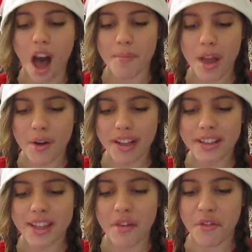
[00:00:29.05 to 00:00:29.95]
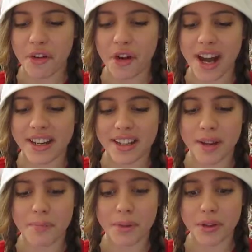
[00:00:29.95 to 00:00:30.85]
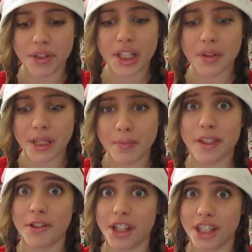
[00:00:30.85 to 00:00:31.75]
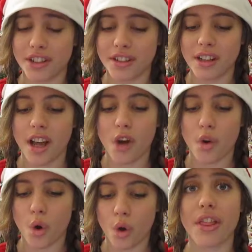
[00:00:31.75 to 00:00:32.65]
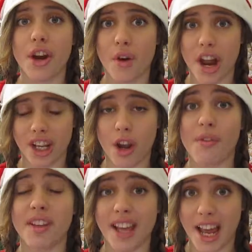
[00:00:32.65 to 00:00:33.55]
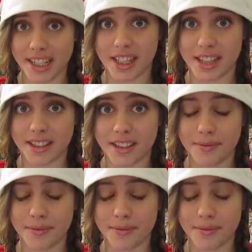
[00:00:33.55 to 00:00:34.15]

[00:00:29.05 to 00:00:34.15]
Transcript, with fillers: Americans have created a boozy Christmas tradition called the Running of the Santas.